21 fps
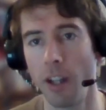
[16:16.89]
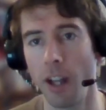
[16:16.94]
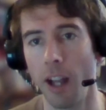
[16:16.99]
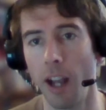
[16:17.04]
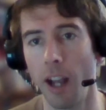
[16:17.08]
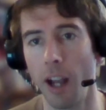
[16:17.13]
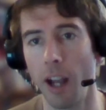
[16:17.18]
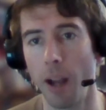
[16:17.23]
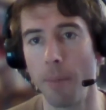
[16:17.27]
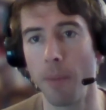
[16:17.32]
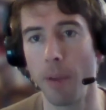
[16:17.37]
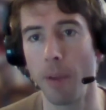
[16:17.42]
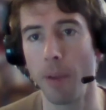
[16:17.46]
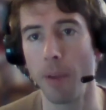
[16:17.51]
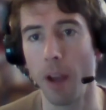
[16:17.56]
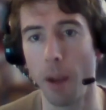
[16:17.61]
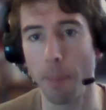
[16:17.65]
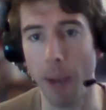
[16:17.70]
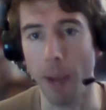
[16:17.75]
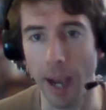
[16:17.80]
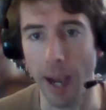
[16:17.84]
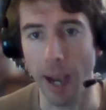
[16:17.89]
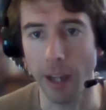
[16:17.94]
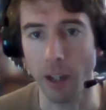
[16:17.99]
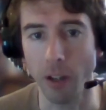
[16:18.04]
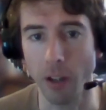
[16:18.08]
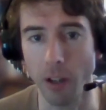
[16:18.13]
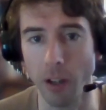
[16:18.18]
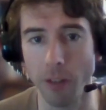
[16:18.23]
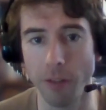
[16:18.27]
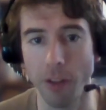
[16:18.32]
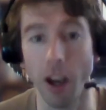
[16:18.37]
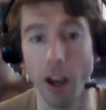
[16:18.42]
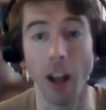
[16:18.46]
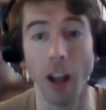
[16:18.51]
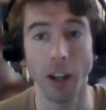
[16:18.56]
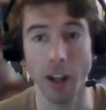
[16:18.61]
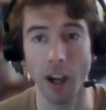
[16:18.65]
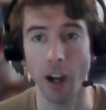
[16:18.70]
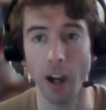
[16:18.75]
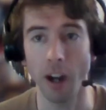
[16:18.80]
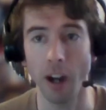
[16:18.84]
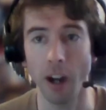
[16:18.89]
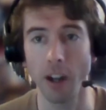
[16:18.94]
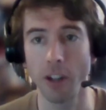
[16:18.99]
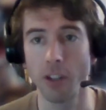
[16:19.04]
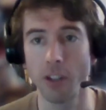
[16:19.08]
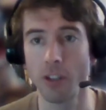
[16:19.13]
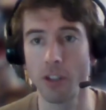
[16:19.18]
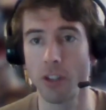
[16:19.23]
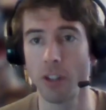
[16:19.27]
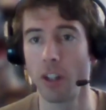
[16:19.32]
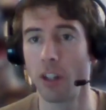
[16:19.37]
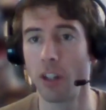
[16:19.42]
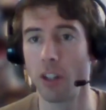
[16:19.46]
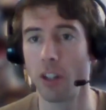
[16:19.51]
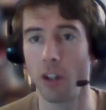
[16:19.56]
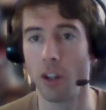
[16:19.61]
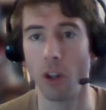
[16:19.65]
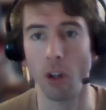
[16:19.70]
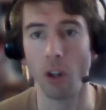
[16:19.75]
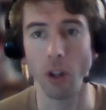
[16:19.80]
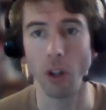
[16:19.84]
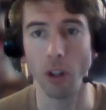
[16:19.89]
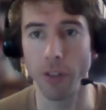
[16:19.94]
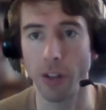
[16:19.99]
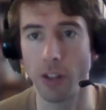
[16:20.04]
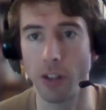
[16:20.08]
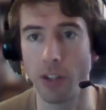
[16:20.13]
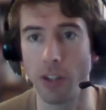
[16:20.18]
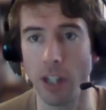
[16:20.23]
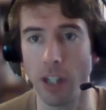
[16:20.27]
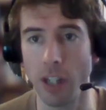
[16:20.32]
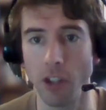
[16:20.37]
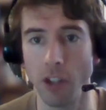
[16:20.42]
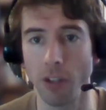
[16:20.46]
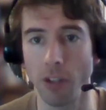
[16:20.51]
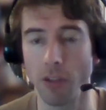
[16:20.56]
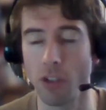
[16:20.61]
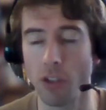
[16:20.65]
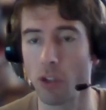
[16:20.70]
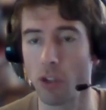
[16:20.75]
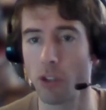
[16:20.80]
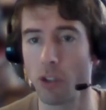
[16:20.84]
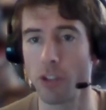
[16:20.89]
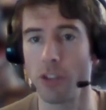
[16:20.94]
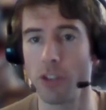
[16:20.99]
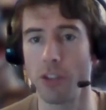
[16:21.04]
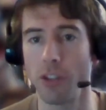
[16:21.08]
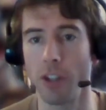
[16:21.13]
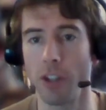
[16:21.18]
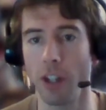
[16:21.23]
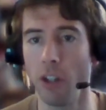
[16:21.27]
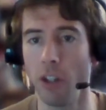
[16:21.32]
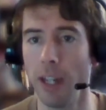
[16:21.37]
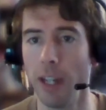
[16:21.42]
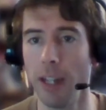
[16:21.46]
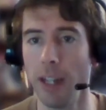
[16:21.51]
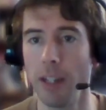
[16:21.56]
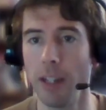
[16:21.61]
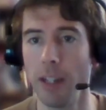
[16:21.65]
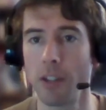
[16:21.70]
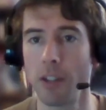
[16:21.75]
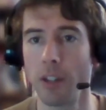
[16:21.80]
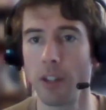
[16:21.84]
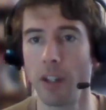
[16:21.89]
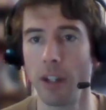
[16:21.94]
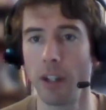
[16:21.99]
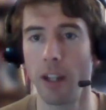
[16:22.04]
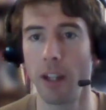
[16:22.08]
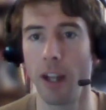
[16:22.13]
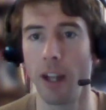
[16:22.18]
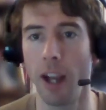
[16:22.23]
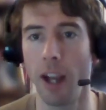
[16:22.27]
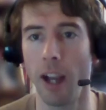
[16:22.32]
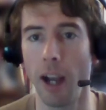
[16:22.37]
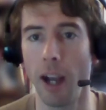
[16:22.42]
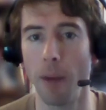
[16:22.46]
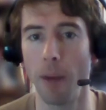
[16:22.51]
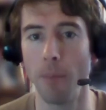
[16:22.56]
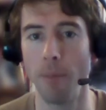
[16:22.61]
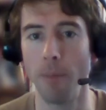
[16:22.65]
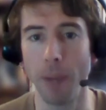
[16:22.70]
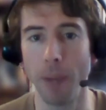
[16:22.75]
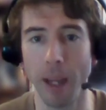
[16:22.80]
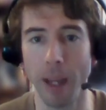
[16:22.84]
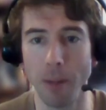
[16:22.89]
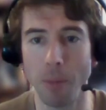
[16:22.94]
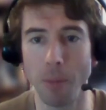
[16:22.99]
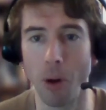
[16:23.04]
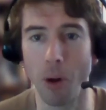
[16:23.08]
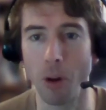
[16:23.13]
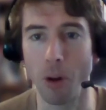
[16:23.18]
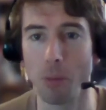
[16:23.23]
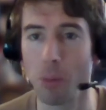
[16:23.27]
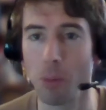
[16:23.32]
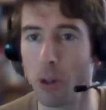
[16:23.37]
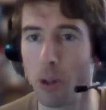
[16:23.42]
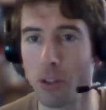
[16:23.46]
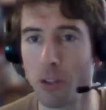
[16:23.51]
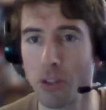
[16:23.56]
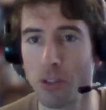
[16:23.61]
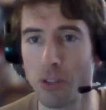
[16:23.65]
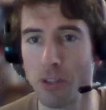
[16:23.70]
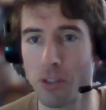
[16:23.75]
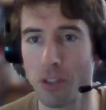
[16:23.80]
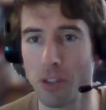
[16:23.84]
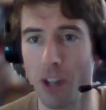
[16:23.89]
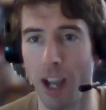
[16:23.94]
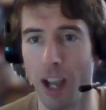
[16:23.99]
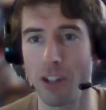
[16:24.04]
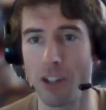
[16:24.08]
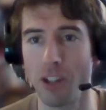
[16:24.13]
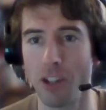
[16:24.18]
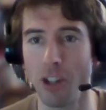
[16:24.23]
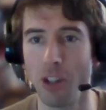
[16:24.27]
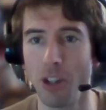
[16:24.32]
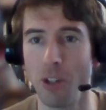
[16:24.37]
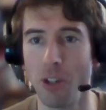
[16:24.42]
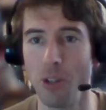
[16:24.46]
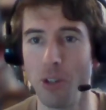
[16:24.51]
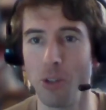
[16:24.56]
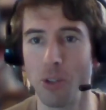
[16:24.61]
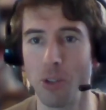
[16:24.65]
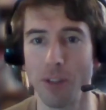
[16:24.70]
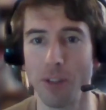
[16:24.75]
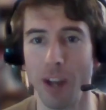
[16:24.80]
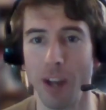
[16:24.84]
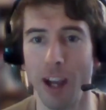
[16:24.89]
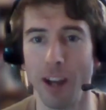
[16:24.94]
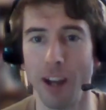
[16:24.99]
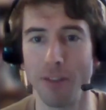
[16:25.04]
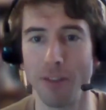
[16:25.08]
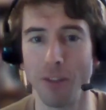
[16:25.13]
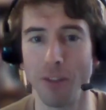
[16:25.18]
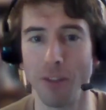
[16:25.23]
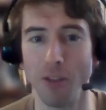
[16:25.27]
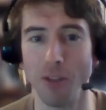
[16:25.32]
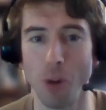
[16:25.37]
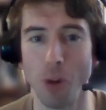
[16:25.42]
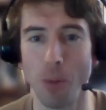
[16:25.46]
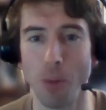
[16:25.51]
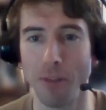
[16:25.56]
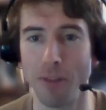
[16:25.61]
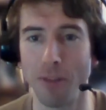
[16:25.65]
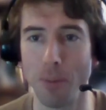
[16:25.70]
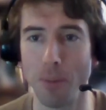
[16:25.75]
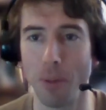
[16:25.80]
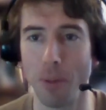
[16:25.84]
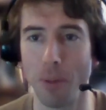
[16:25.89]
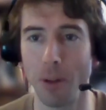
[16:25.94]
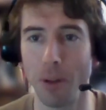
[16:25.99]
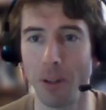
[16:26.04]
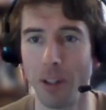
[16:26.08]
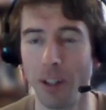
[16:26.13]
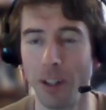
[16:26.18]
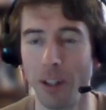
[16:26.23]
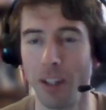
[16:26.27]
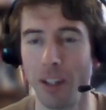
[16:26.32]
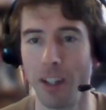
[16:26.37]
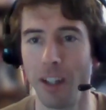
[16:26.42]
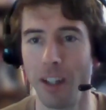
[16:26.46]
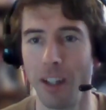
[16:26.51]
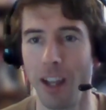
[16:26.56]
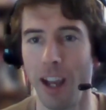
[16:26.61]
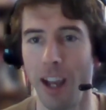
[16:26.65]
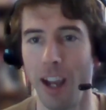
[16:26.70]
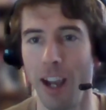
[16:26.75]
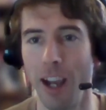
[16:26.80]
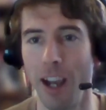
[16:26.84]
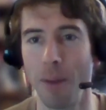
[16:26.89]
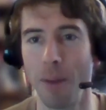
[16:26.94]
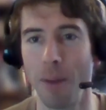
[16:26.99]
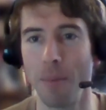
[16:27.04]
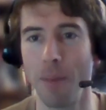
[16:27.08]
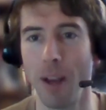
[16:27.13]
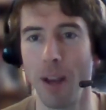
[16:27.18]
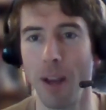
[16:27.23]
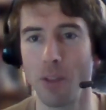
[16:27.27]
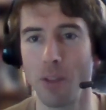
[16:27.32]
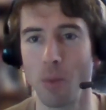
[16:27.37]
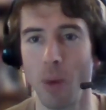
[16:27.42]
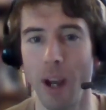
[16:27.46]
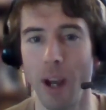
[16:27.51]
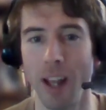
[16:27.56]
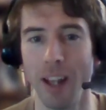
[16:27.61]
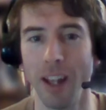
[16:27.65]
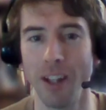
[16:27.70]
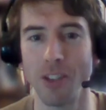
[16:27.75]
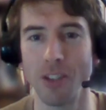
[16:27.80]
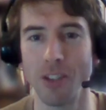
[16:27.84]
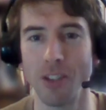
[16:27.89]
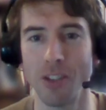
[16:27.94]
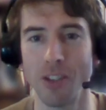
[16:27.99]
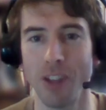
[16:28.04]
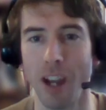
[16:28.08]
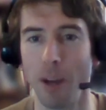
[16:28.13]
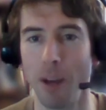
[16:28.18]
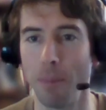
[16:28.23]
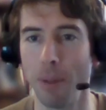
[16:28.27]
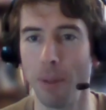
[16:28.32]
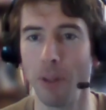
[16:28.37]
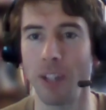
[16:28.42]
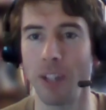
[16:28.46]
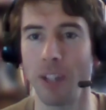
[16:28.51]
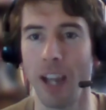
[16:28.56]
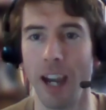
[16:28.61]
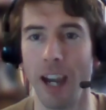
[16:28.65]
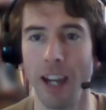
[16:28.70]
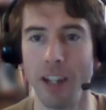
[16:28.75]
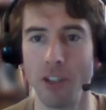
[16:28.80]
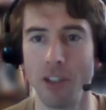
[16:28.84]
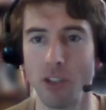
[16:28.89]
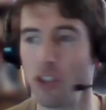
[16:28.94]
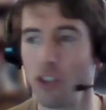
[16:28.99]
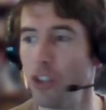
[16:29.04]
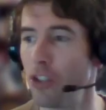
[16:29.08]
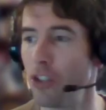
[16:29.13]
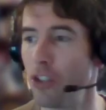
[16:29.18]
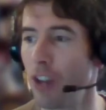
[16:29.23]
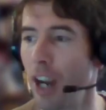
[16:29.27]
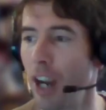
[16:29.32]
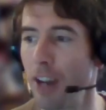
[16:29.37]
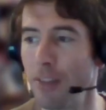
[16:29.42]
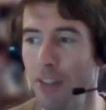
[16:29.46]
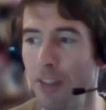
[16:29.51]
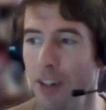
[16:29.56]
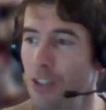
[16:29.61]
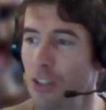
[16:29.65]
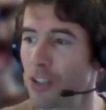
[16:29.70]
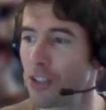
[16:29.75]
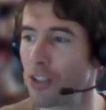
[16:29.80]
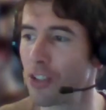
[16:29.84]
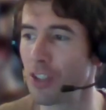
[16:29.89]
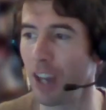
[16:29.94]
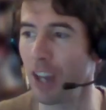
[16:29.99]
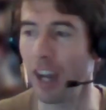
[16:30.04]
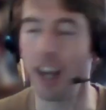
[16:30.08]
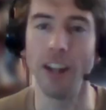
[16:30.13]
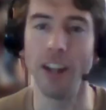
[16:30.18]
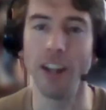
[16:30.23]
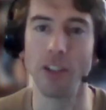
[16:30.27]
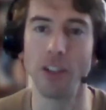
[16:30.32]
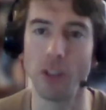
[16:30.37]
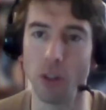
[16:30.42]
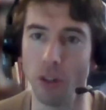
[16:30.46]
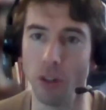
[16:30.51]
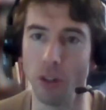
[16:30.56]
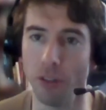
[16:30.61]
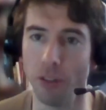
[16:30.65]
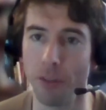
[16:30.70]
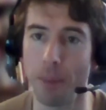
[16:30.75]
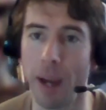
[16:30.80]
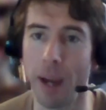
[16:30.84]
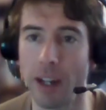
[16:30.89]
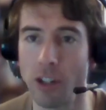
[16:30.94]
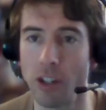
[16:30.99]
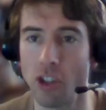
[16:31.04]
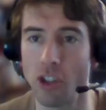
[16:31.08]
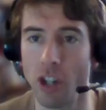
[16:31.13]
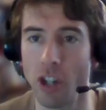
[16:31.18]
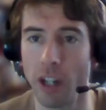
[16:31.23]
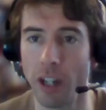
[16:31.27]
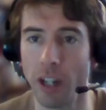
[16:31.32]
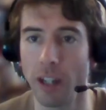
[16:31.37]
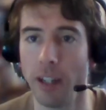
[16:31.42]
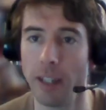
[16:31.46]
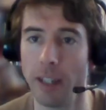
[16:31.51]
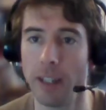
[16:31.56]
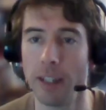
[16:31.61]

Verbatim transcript: um, a pack of color cards, all the teaching resources that you need. Um, ping pong balls uh, to use uh, for robot football, um, as well as uh, build guides, screwdrivers, and all the packaging,